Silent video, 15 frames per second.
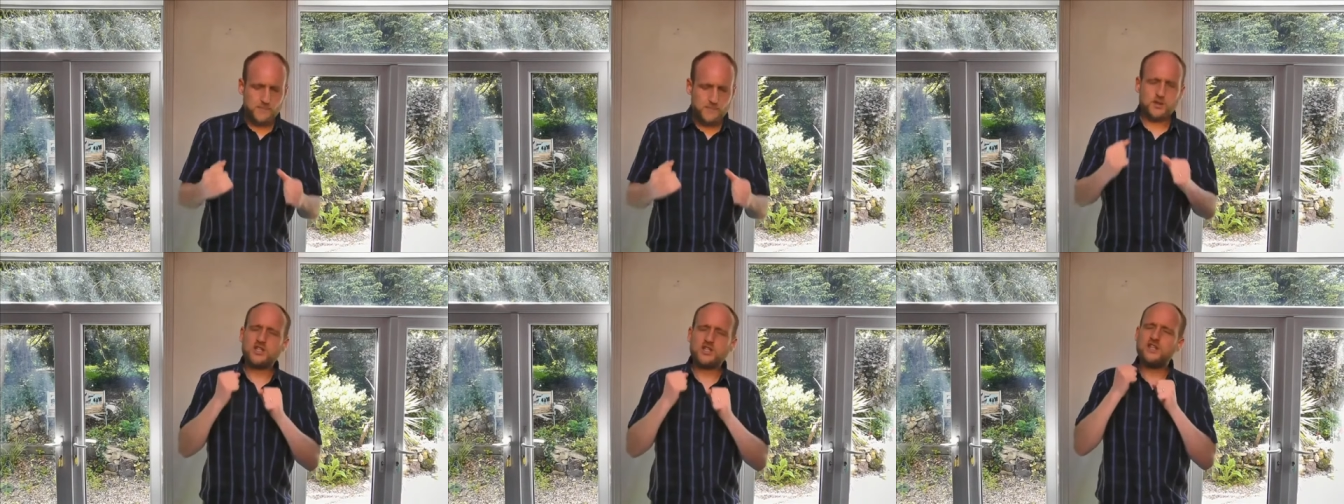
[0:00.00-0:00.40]

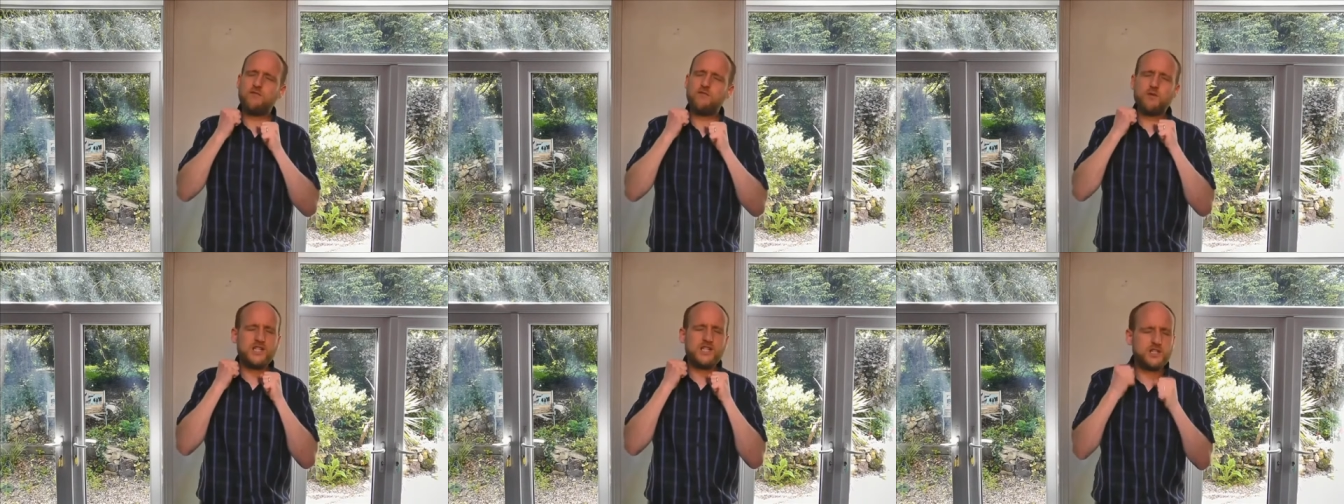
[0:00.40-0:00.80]
Because
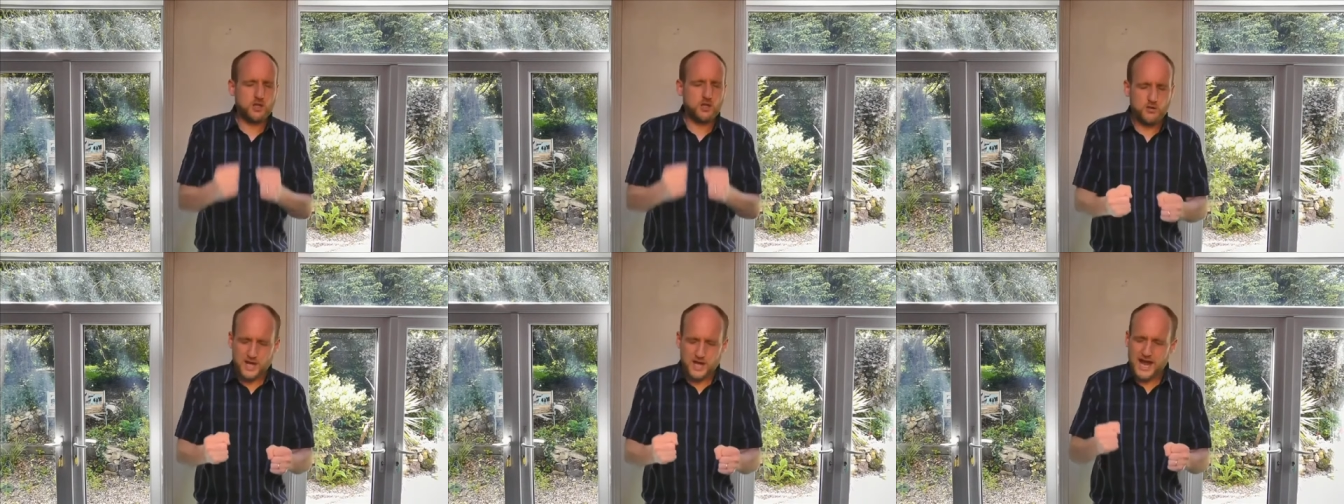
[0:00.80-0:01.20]
if we
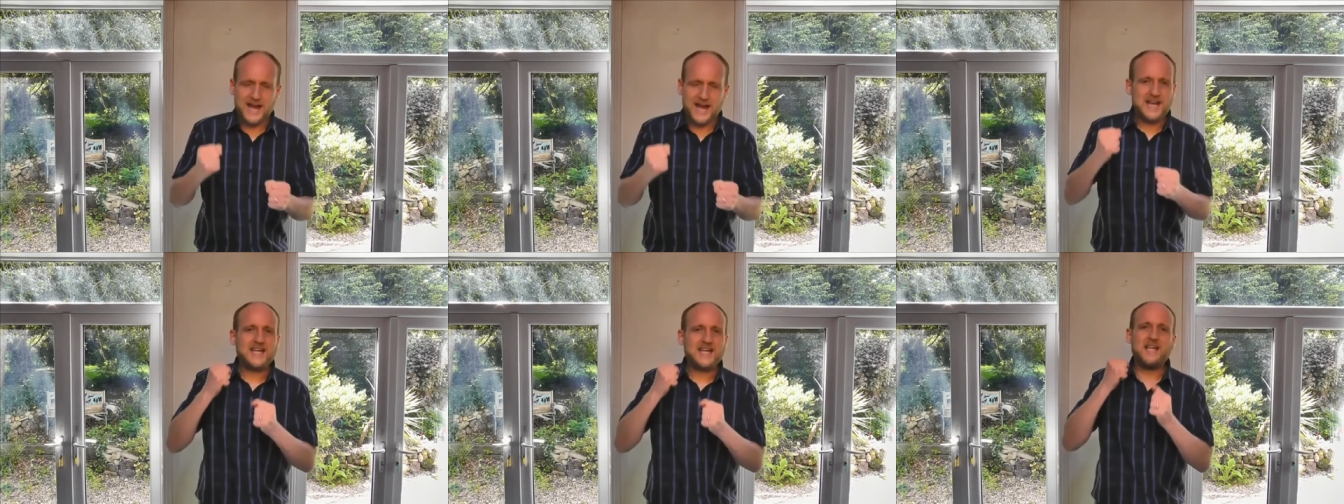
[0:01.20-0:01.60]
do
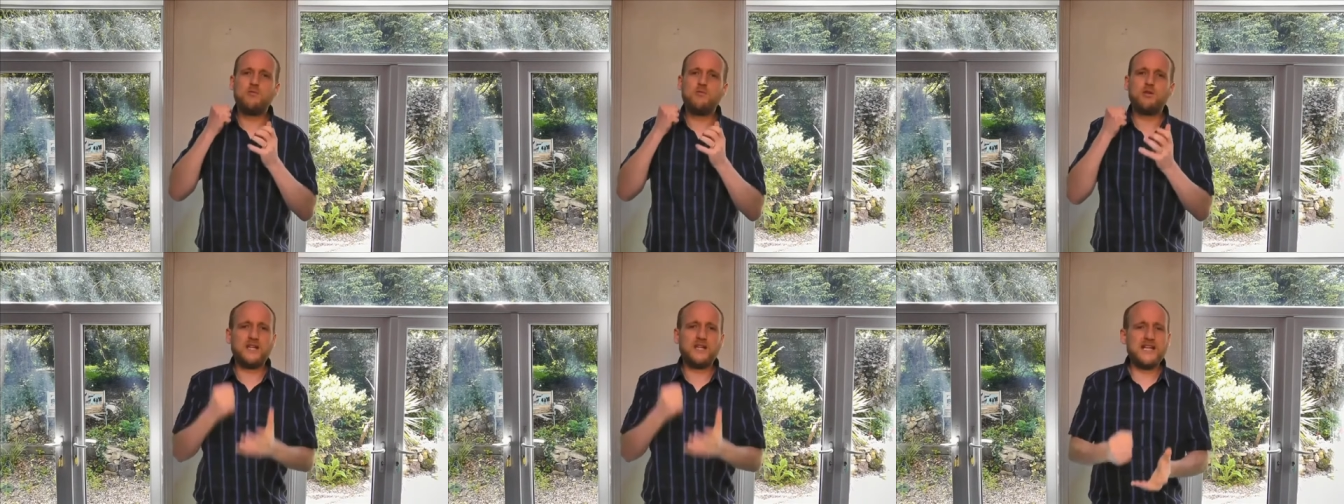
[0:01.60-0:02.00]
that, He
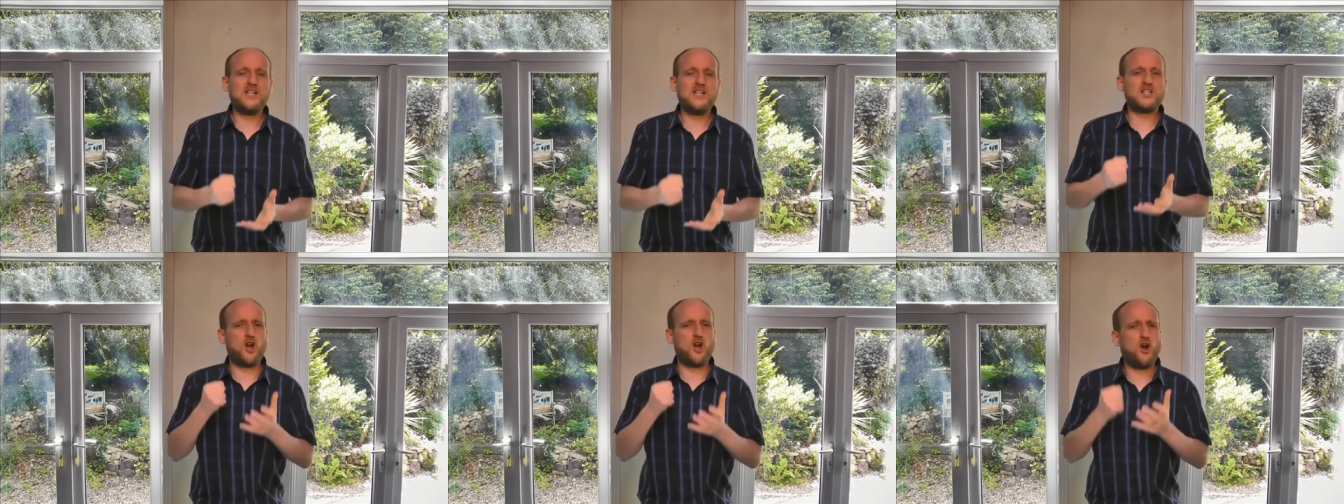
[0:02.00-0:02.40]
will
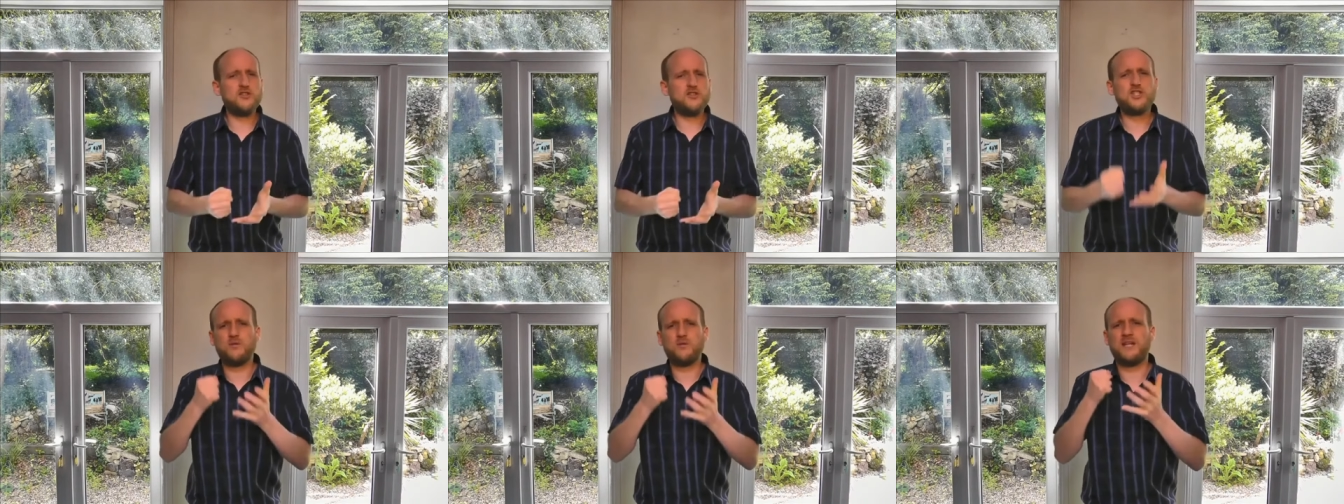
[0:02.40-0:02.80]
lead us
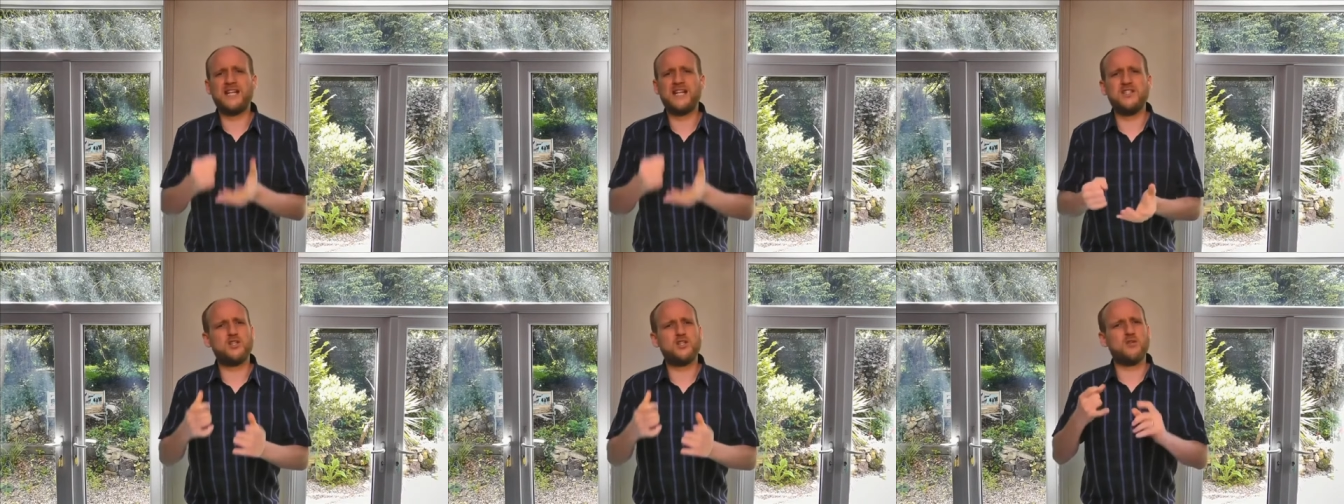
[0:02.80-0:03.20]
onto and
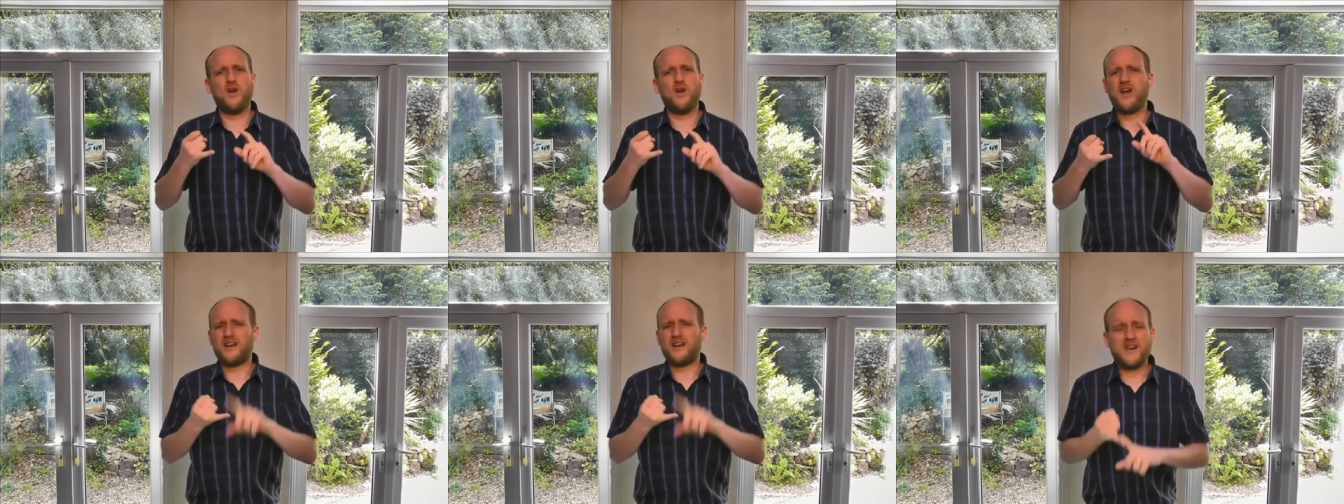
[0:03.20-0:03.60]

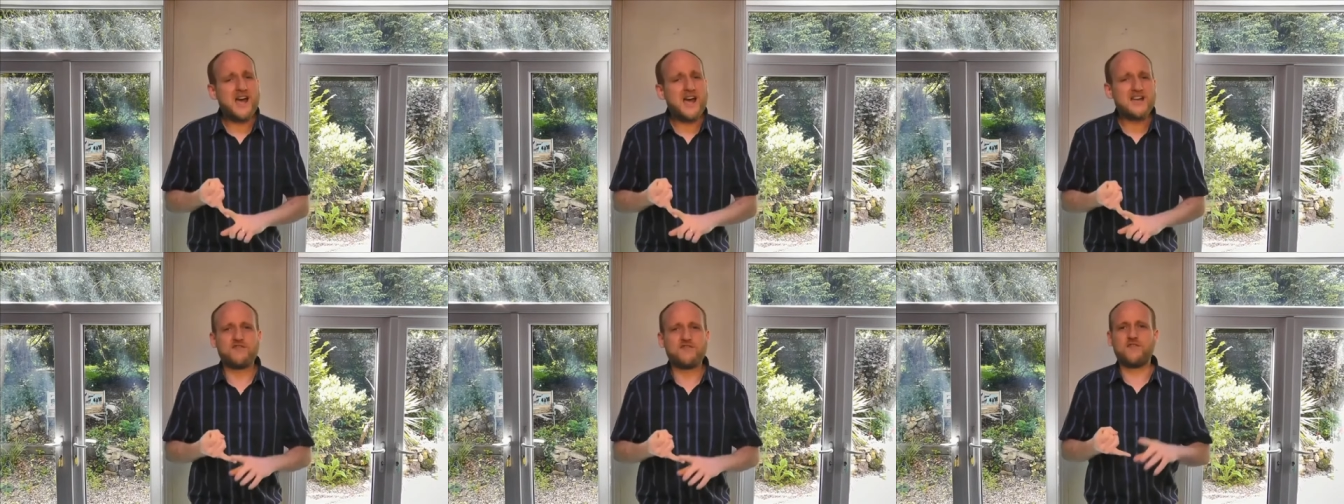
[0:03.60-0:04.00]
into
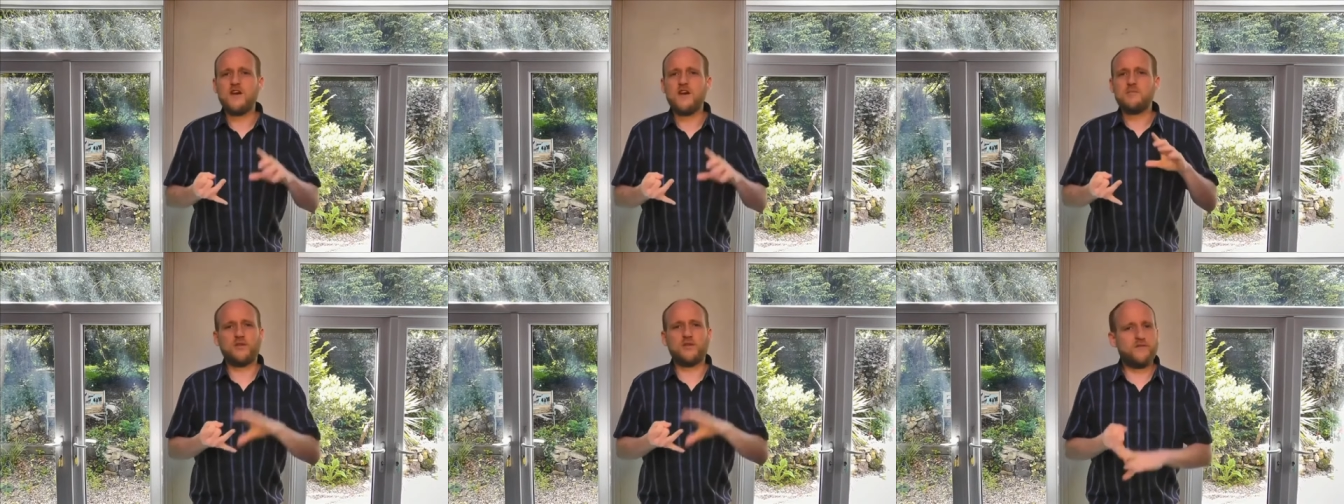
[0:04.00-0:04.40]
life,
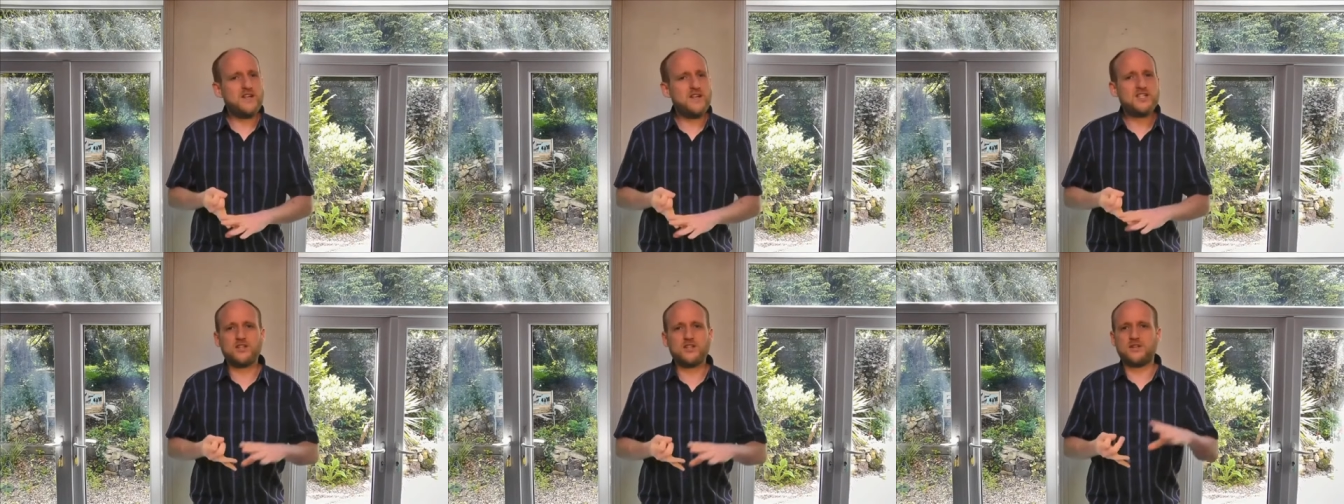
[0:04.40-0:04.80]

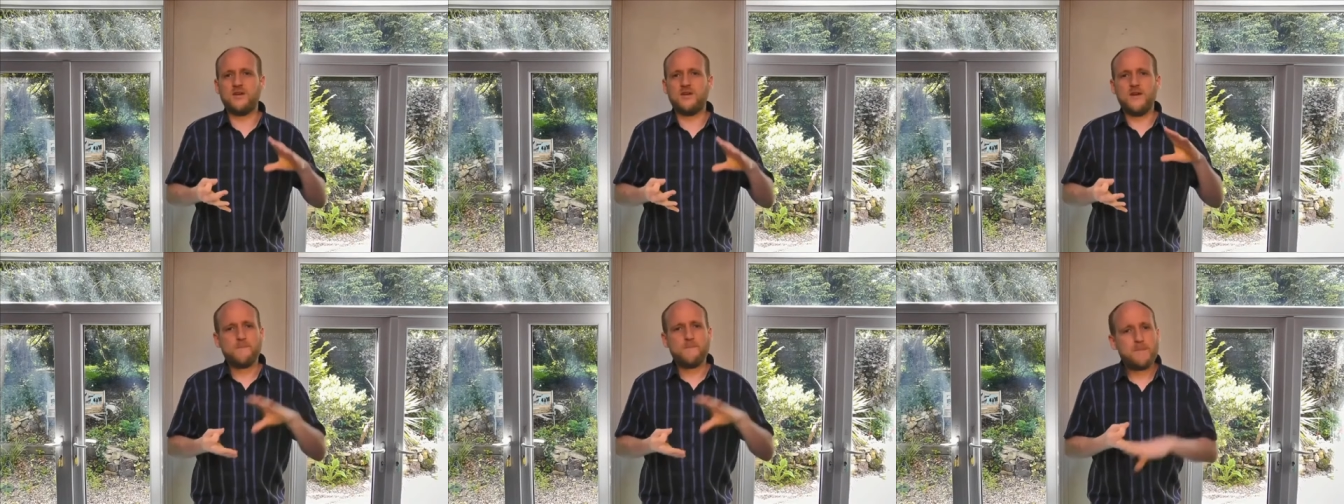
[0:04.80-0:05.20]

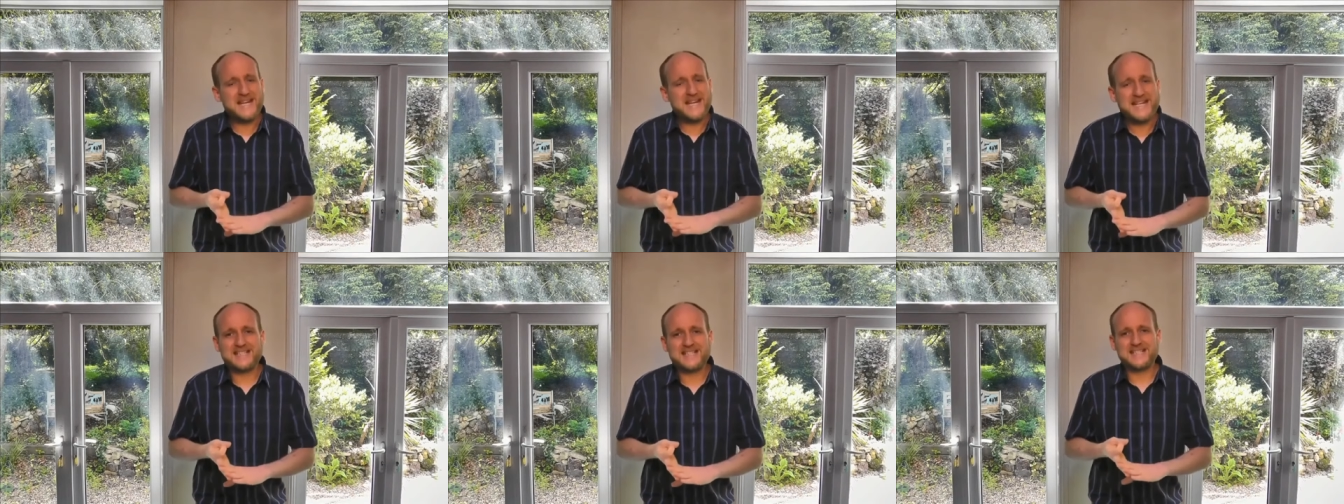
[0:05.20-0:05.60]
provision,
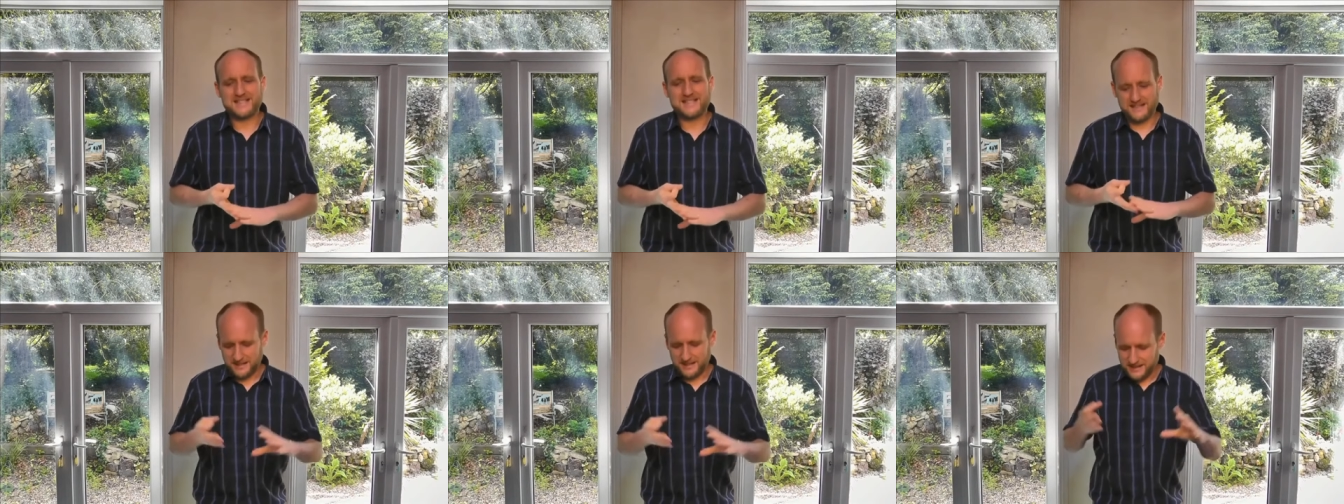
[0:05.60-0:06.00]

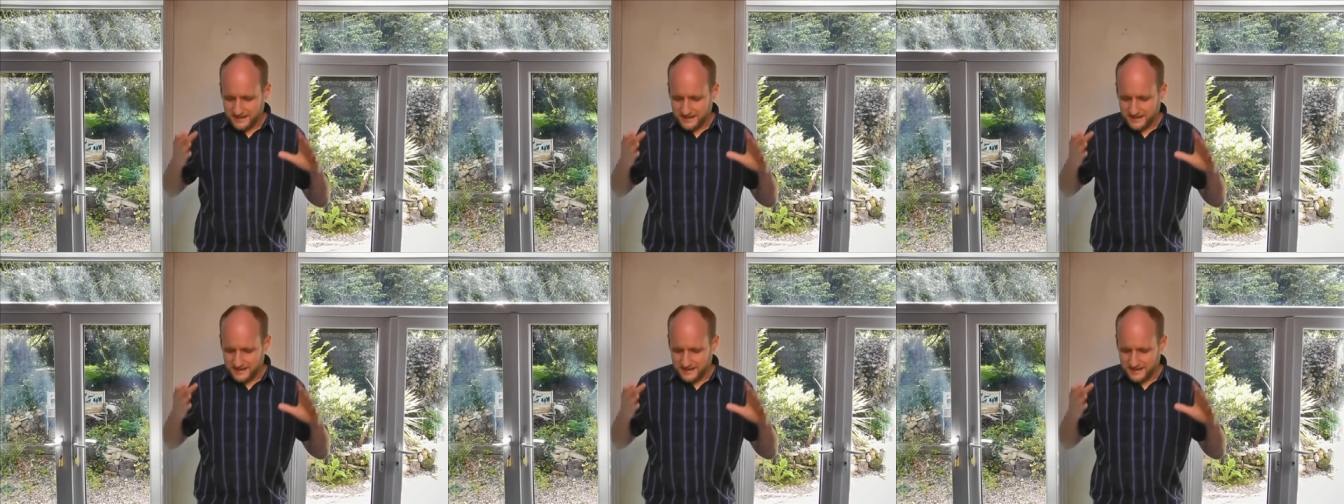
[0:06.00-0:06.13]
peace,